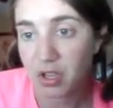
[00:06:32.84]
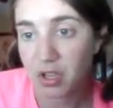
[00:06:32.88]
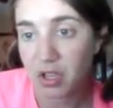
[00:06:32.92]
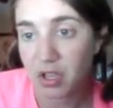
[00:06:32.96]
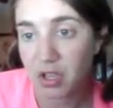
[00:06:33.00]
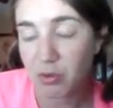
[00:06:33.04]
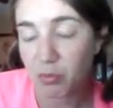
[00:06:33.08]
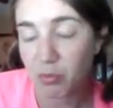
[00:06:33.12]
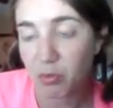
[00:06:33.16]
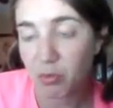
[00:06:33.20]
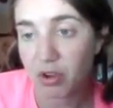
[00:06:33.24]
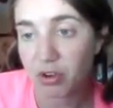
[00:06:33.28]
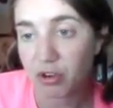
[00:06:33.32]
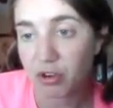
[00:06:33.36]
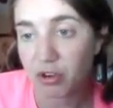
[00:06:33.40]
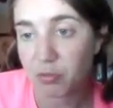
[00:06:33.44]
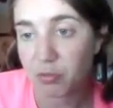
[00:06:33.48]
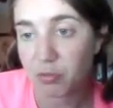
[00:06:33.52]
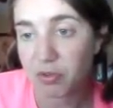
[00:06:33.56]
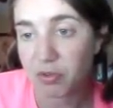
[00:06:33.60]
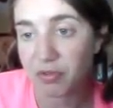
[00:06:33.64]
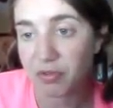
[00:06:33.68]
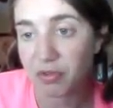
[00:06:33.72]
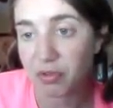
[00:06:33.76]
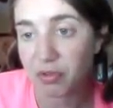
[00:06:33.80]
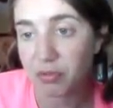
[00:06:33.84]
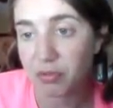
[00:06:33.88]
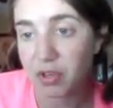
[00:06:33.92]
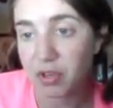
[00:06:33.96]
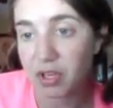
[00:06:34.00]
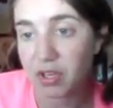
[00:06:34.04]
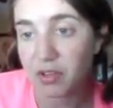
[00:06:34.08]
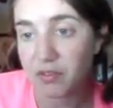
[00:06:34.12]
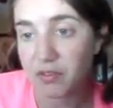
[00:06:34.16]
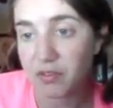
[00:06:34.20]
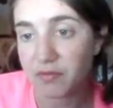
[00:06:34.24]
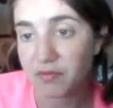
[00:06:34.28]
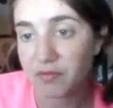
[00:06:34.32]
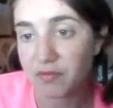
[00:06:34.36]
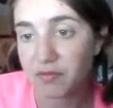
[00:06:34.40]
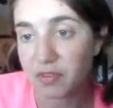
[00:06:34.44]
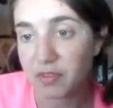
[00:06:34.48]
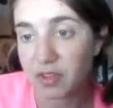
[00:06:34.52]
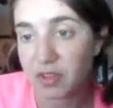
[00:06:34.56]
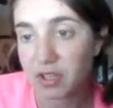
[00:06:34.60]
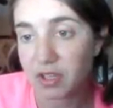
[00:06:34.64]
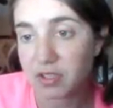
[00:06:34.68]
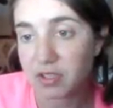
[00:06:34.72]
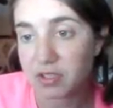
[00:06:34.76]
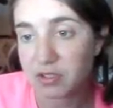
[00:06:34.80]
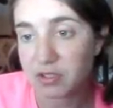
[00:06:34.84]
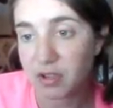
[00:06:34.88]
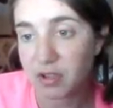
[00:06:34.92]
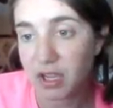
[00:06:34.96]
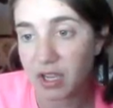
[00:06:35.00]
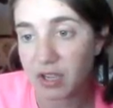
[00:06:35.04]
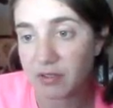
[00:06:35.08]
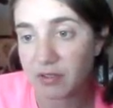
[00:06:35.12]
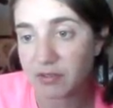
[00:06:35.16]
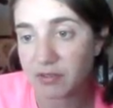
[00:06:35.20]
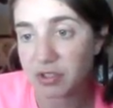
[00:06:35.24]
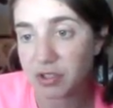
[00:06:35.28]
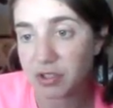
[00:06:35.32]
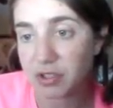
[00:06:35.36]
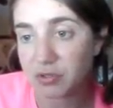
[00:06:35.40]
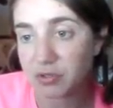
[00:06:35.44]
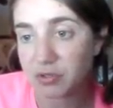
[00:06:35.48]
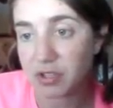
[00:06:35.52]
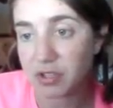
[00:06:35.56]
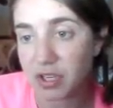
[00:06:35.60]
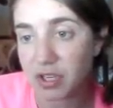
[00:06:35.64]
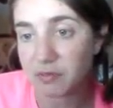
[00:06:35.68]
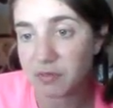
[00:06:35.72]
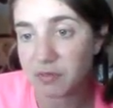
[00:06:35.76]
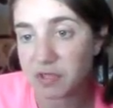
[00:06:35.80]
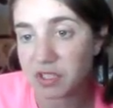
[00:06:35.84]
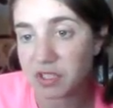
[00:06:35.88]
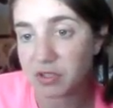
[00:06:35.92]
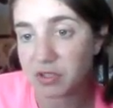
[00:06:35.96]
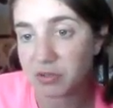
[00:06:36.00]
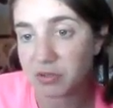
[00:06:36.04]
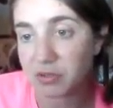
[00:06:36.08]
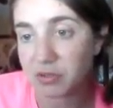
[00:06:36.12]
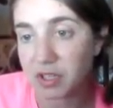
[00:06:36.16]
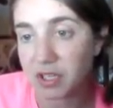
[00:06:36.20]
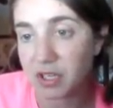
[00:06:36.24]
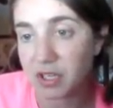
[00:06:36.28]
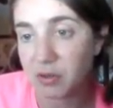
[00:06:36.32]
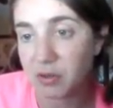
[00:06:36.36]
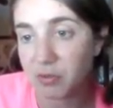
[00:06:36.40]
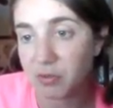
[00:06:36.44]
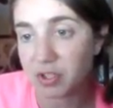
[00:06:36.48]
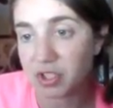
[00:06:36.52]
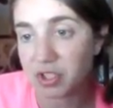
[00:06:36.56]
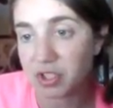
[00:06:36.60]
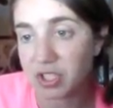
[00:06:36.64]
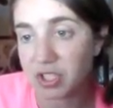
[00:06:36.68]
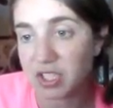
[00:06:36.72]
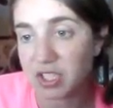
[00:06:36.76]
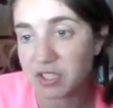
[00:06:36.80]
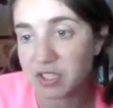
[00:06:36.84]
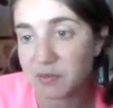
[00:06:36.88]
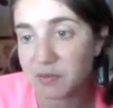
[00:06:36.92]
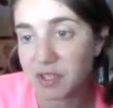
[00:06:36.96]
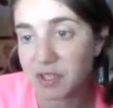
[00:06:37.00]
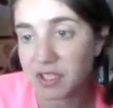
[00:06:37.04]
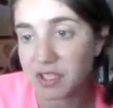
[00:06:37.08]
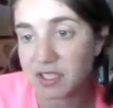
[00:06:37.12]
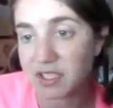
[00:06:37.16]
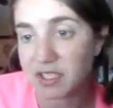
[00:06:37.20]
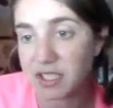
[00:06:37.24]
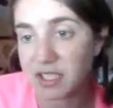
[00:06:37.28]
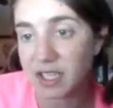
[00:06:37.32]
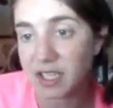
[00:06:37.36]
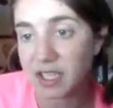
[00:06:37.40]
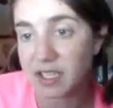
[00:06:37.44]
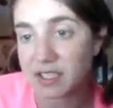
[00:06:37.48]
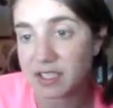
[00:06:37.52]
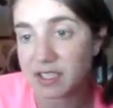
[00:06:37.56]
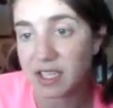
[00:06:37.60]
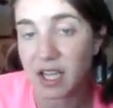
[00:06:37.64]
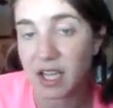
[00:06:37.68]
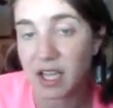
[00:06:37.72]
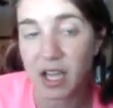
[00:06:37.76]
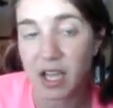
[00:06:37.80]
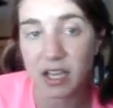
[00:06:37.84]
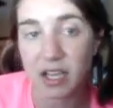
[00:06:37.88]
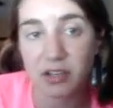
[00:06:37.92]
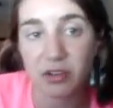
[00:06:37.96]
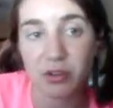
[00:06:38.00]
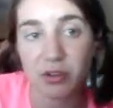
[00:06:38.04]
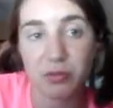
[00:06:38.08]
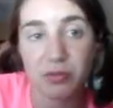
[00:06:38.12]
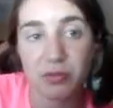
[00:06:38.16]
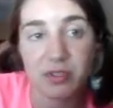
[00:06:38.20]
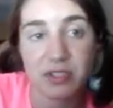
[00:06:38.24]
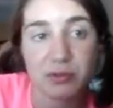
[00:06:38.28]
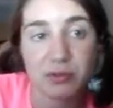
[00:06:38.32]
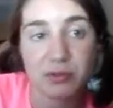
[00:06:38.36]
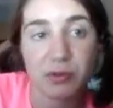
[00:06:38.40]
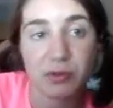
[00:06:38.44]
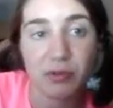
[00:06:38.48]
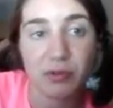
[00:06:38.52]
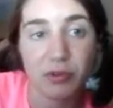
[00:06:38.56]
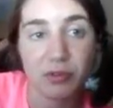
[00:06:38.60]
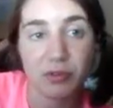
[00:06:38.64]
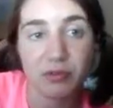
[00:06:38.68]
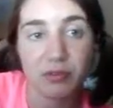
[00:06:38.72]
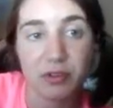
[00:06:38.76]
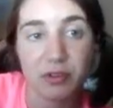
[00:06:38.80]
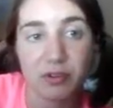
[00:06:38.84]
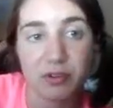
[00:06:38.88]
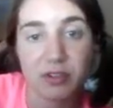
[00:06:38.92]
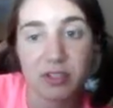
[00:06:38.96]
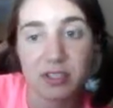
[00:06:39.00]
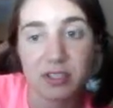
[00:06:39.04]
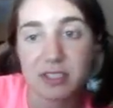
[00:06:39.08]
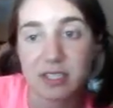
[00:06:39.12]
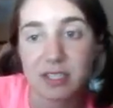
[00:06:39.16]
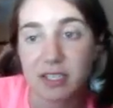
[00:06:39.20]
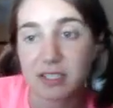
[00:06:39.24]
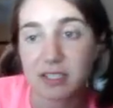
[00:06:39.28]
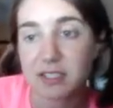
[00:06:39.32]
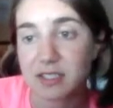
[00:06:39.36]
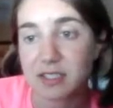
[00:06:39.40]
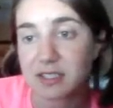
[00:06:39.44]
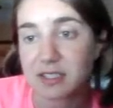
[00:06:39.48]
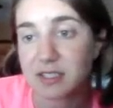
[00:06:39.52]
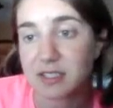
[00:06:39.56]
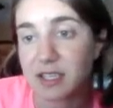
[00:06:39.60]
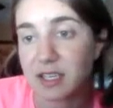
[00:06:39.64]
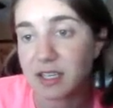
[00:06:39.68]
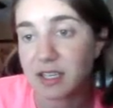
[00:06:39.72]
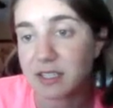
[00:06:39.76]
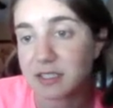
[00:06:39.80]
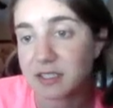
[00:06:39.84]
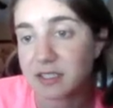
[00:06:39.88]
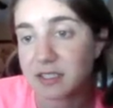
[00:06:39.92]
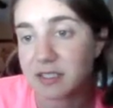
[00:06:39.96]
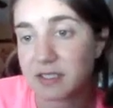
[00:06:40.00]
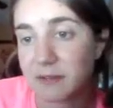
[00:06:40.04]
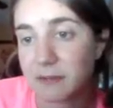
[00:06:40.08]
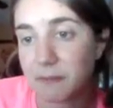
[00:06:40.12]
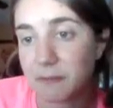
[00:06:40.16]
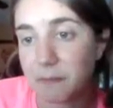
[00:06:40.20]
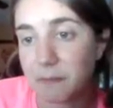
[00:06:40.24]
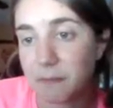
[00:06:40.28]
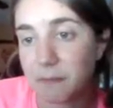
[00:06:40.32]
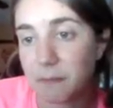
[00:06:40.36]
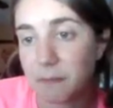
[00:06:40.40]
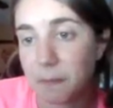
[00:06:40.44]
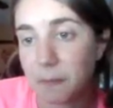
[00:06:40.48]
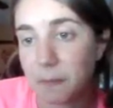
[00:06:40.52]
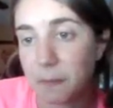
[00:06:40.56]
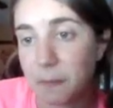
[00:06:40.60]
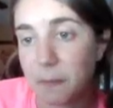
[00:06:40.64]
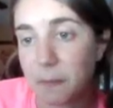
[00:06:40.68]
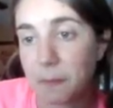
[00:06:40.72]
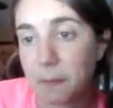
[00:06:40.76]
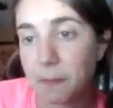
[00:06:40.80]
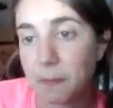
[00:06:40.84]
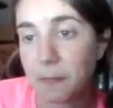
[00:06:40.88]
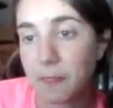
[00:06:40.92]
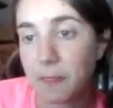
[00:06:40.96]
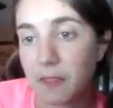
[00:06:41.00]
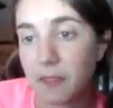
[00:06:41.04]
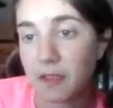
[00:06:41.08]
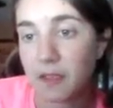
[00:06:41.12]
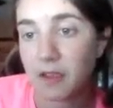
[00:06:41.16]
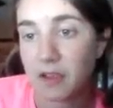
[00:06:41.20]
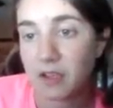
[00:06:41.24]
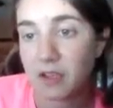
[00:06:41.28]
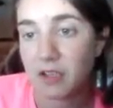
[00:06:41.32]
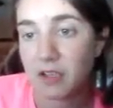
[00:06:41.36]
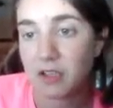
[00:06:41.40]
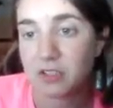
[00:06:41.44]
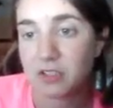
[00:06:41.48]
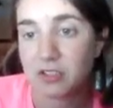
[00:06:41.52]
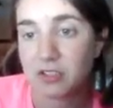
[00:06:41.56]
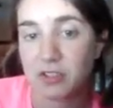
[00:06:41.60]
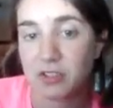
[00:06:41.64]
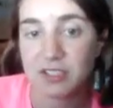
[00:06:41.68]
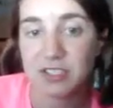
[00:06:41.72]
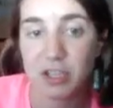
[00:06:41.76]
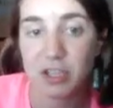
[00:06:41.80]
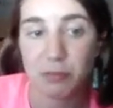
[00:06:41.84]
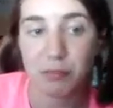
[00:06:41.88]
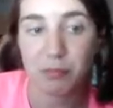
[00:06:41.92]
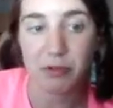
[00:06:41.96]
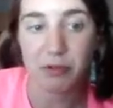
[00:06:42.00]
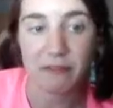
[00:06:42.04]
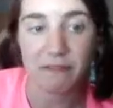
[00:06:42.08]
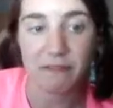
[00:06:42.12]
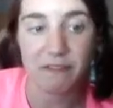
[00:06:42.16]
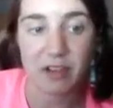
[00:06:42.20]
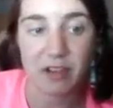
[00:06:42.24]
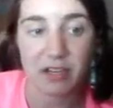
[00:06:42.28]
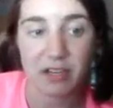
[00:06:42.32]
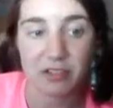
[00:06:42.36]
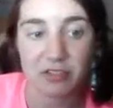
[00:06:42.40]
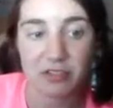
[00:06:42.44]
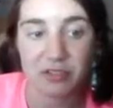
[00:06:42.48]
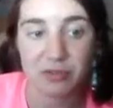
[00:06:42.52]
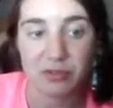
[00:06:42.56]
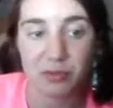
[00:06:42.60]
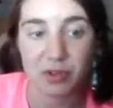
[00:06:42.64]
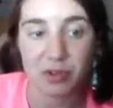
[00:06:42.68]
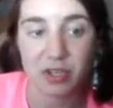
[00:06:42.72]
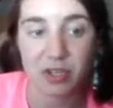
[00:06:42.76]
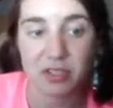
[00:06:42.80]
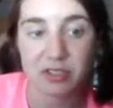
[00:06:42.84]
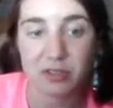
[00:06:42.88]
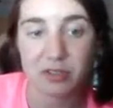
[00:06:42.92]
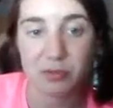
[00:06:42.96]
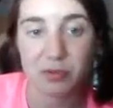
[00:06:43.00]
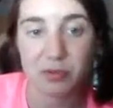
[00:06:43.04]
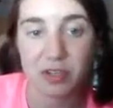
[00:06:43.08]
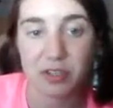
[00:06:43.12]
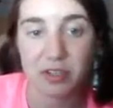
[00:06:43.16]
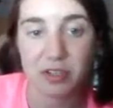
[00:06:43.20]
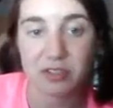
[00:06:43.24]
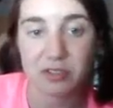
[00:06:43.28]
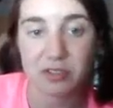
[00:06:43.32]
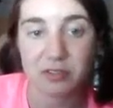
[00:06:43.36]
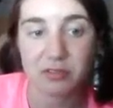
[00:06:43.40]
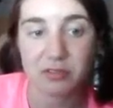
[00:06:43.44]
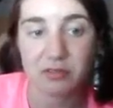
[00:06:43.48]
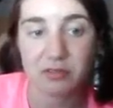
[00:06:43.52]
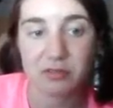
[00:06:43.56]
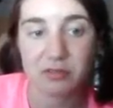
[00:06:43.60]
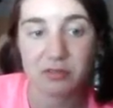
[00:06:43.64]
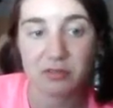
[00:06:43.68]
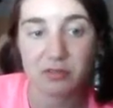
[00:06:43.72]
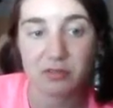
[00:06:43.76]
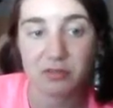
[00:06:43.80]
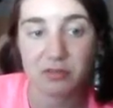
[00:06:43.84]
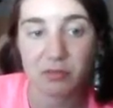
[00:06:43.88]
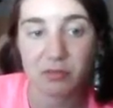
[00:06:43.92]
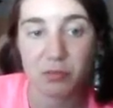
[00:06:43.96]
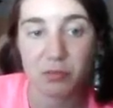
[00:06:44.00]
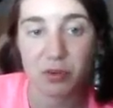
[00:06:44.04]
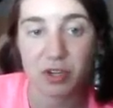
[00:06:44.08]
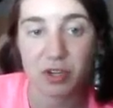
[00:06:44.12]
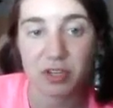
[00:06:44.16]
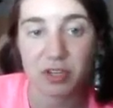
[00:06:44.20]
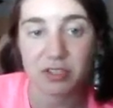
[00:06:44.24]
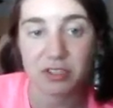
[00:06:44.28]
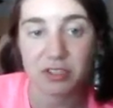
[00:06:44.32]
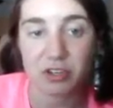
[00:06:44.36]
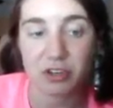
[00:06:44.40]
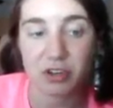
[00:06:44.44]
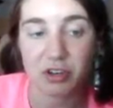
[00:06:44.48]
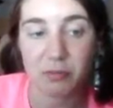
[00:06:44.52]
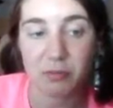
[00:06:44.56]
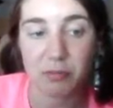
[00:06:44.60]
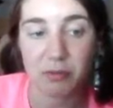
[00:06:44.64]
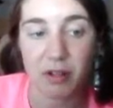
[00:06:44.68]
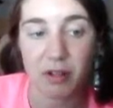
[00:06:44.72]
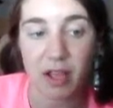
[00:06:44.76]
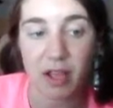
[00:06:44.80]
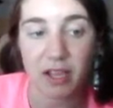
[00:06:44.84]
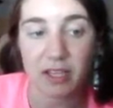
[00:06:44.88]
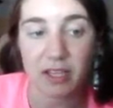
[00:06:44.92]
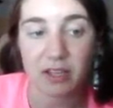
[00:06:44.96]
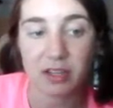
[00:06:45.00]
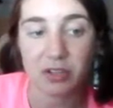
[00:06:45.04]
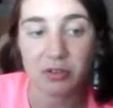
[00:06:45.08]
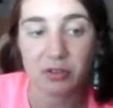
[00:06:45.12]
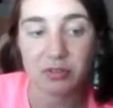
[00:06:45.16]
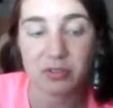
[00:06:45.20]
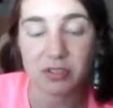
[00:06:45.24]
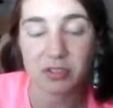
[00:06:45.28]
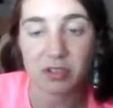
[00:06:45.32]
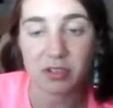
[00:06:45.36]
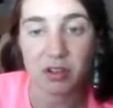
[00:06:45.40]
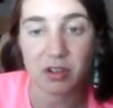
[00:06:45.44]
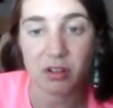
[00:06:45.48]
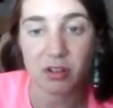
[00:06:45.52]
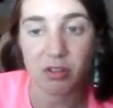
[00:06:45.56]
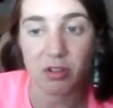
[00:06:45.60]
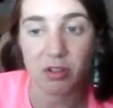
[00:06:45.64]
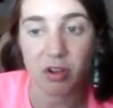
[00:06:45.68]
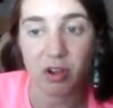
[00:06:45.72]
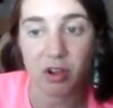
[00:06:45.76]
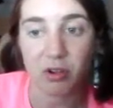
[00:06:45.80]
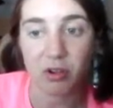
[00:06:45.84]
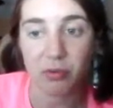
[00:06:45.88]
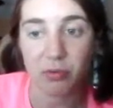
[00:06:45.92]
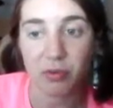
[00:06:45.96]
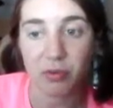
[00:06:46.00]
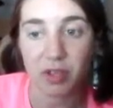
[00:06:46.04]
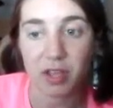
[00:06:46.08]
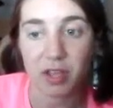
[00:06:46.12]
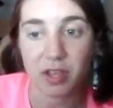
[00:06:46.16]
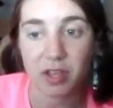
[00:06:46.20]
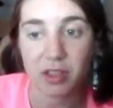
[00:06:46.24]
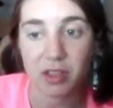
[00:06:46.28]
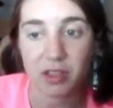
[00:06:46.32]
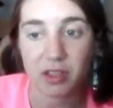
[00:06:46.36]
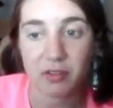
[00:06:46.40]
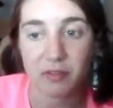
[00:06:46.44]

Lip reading: and one group of 3. So I have 2 times 3, which gets me the 6 that I know the square root of 36 is 6. So that's how prime factors work. So we're going to start applying those along with